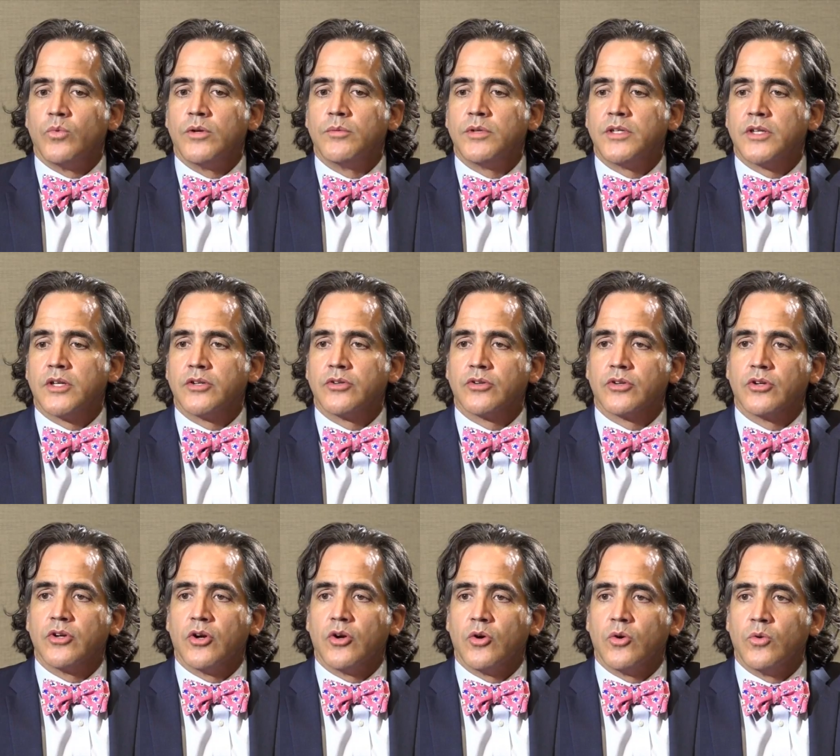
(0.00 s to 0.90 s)
women
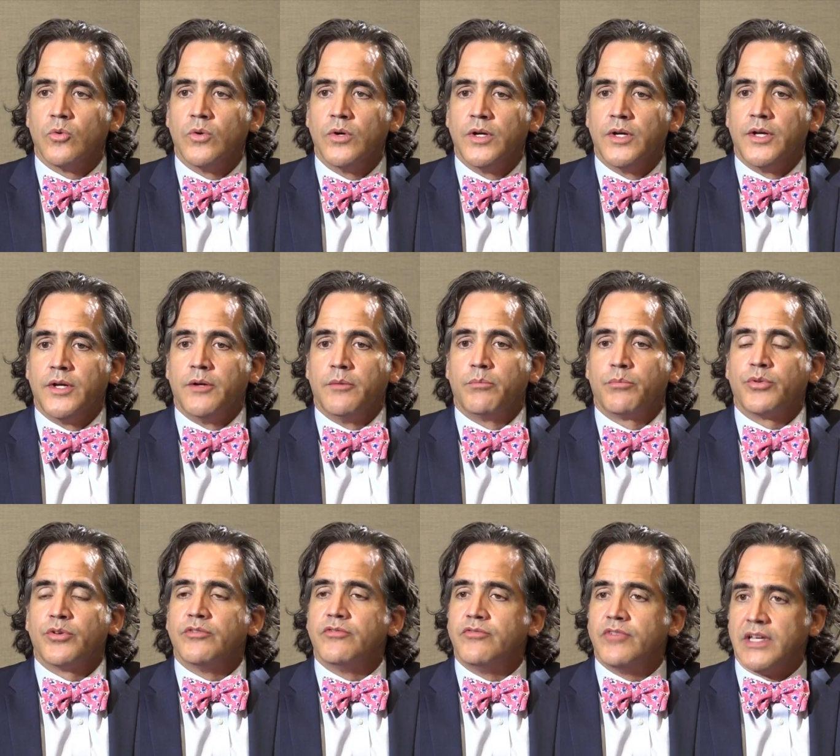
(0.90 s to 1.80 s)
undergo
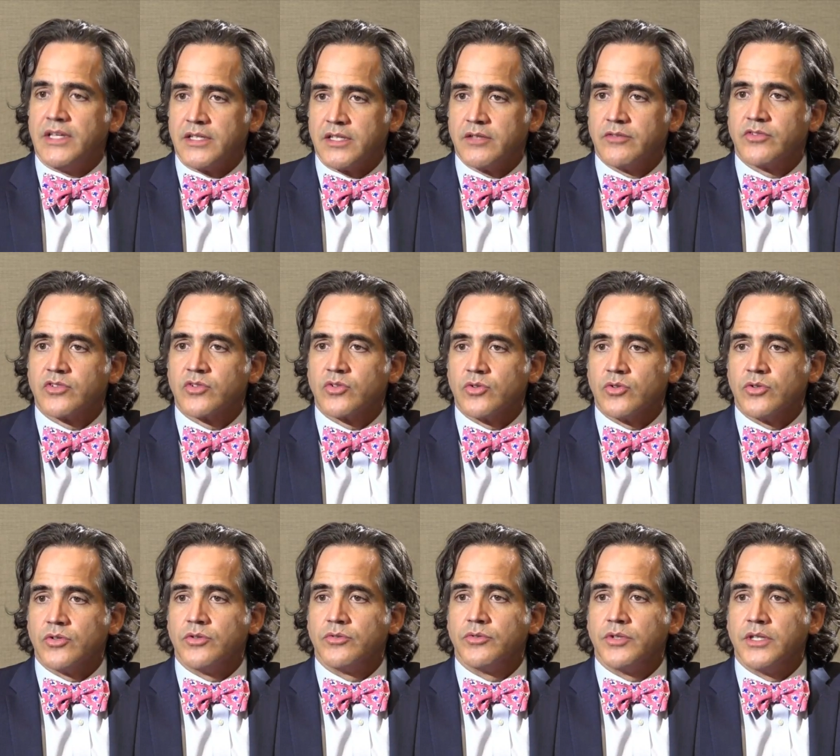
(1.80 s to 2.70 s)
preventive
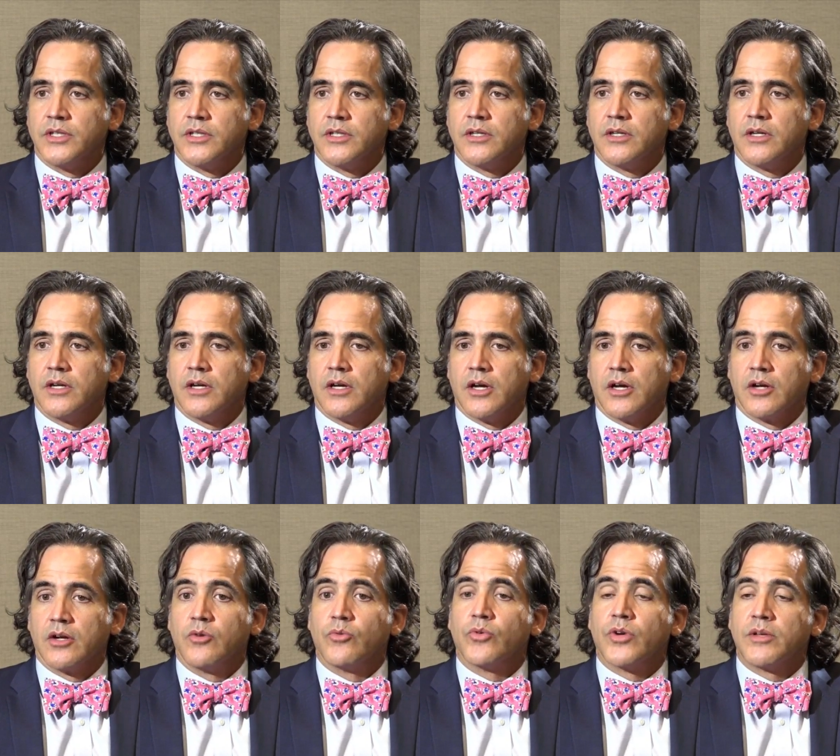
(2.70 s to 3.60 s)
surgery, a
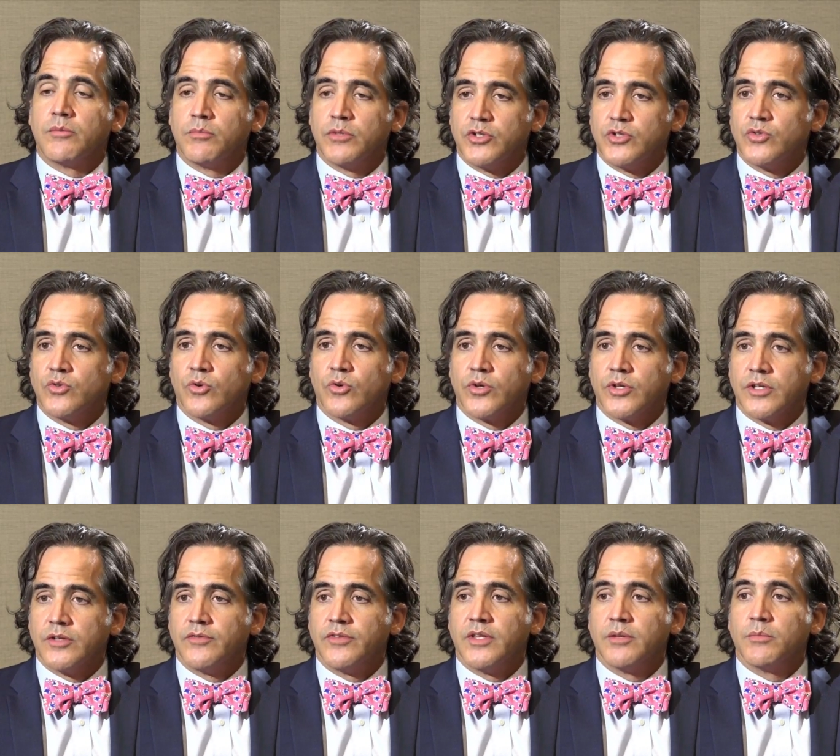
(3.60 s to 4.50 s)
great
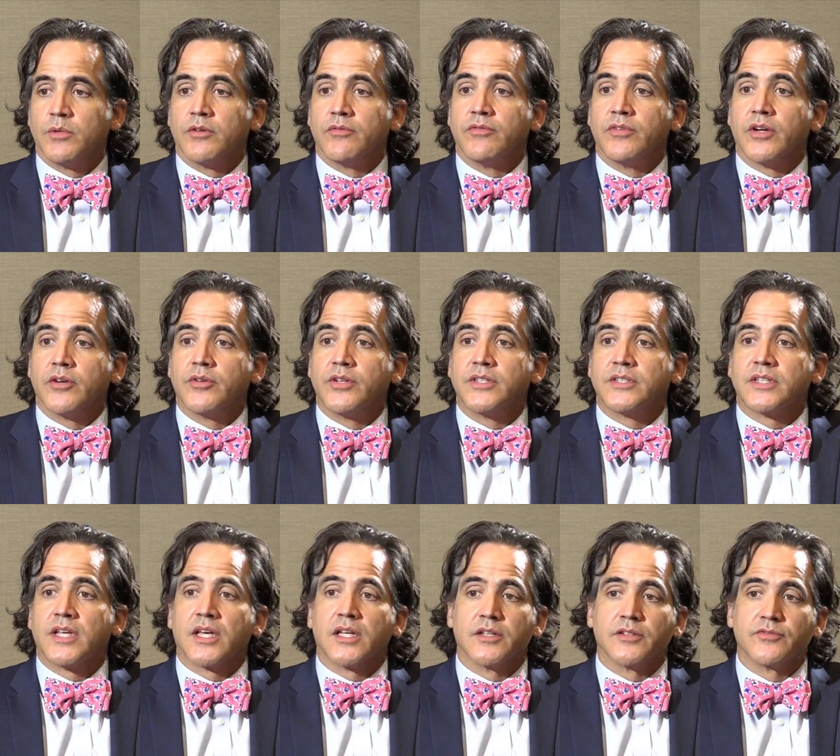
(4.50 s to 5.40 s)
majority of them are very
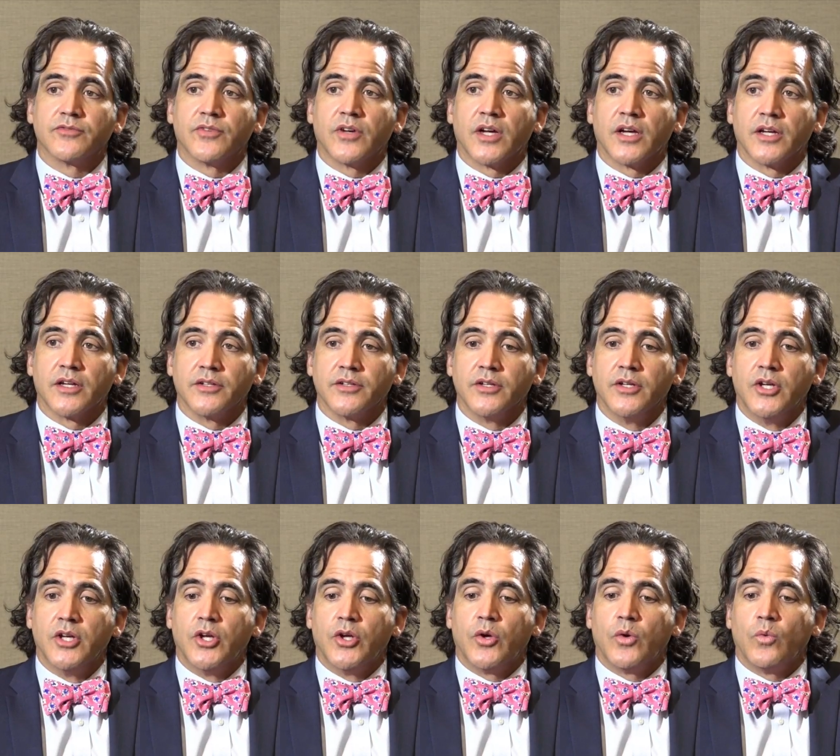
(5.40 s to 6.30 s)
satisfied
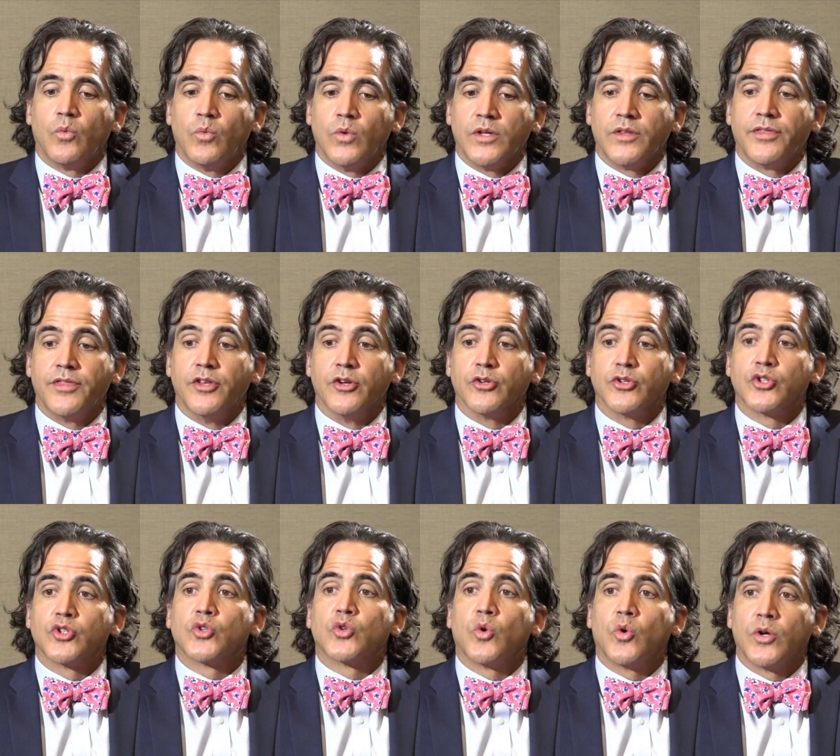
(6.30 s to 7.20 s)
with their
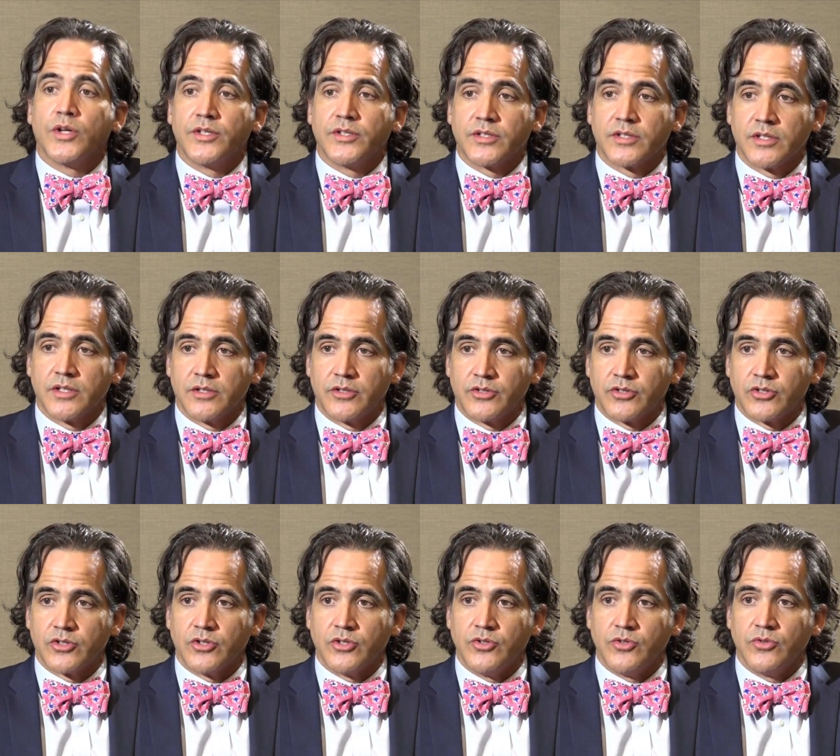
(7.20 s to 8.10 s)
choice
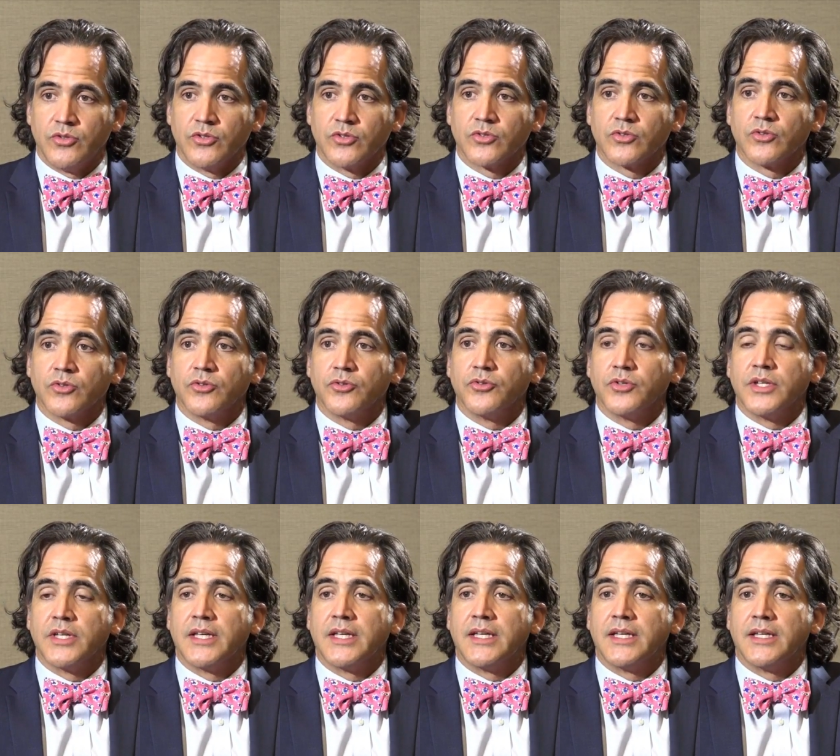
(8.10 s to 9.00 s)
to do the
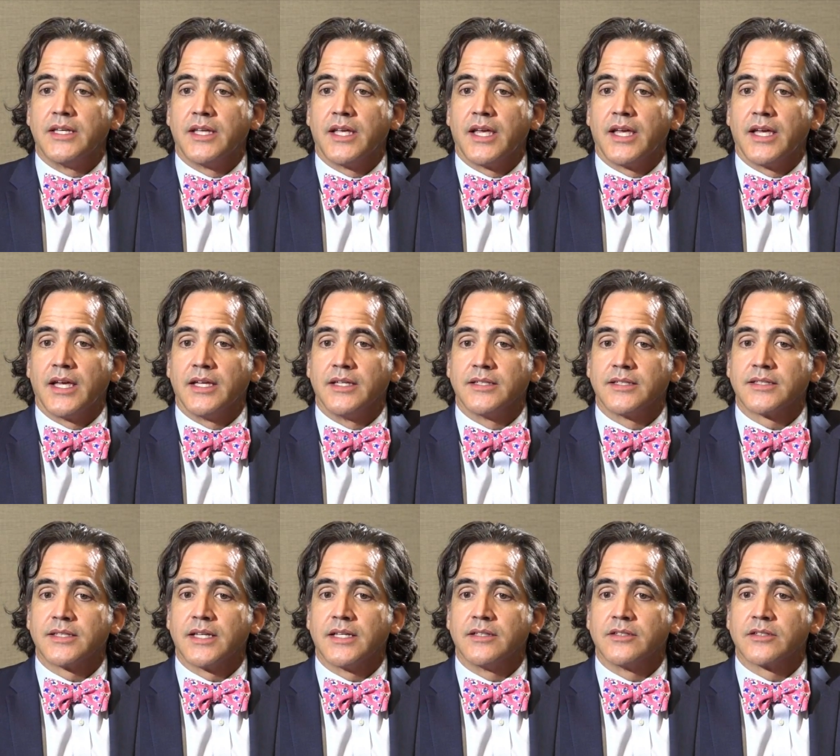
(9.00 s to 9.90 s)
surgery in a
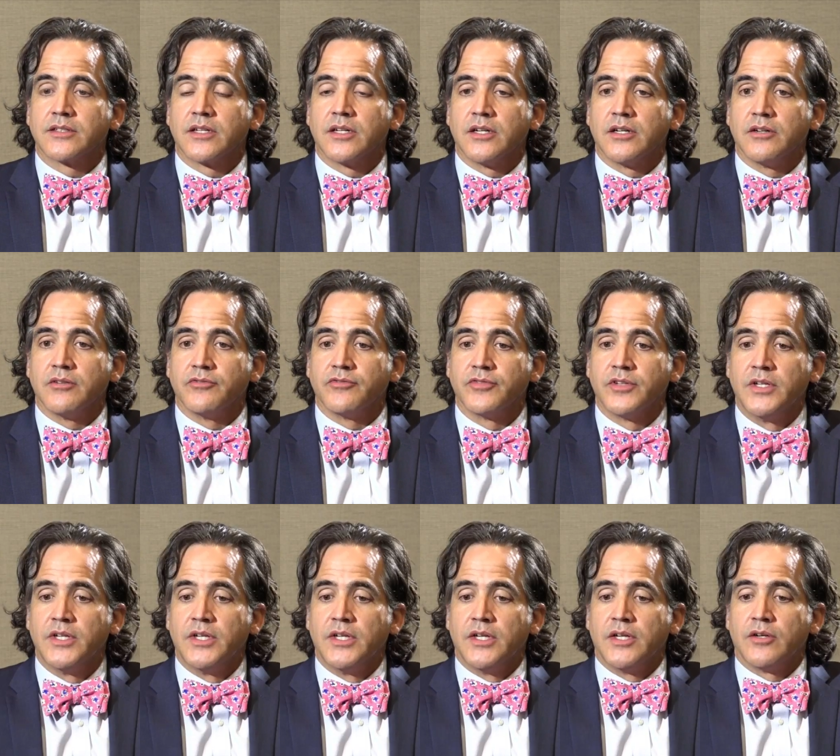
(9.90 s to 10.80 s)
sense of
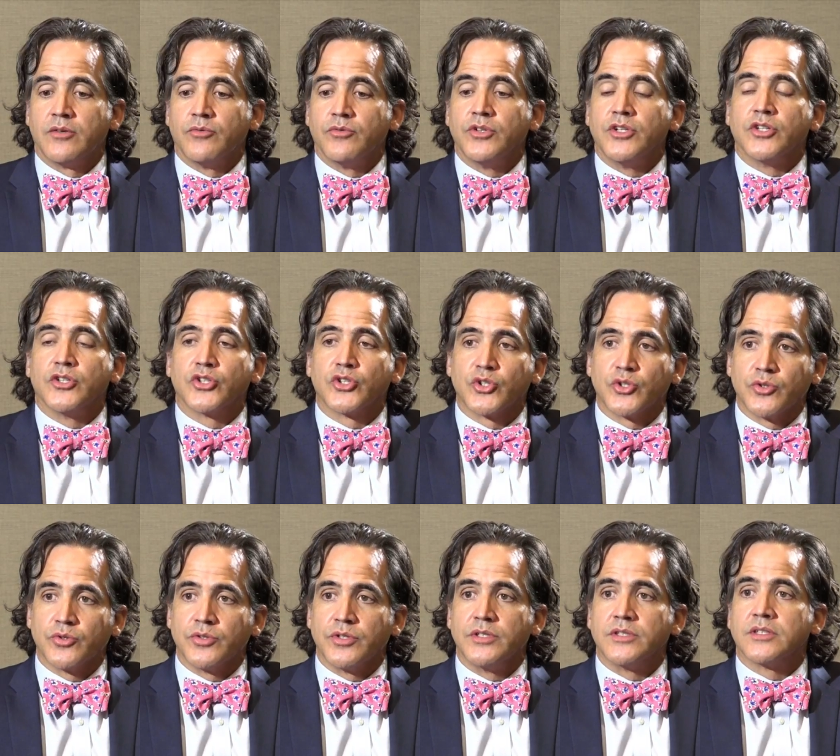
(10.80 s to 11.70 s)

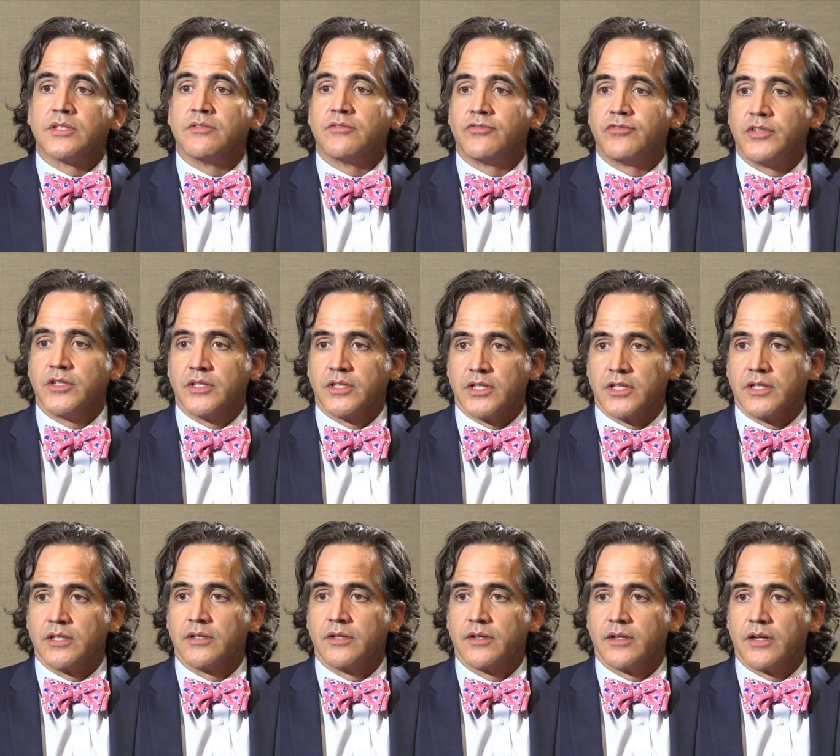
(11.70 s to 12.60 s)
reassurance and feeling